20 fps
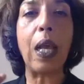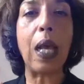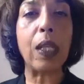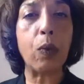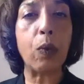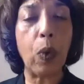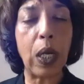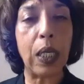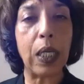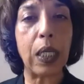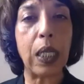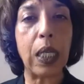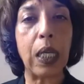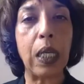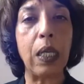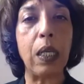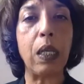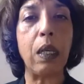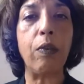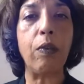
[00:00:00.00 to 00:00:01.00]
as well as the
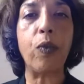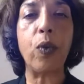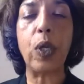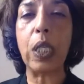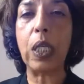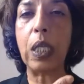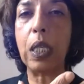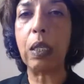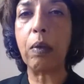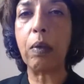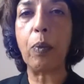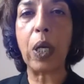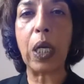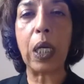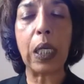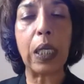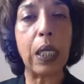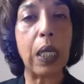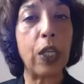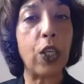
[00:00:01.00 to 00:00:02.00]
Indian voices and
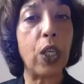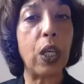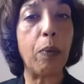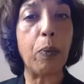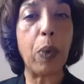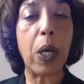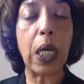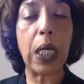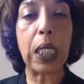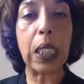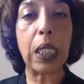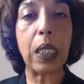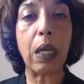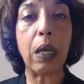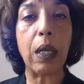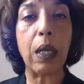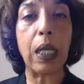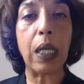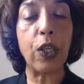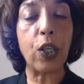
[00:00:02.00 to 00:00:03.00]
Bangladeshi and
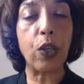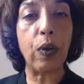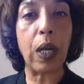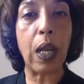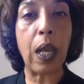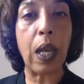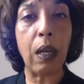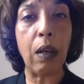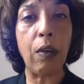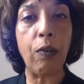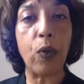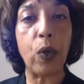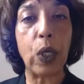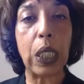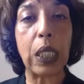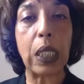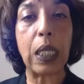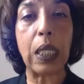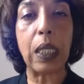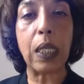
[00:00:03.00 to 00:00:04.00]
Pakistani and Sri Lankan
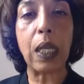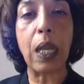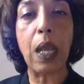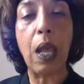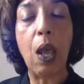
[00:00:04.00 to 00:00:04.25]
voices,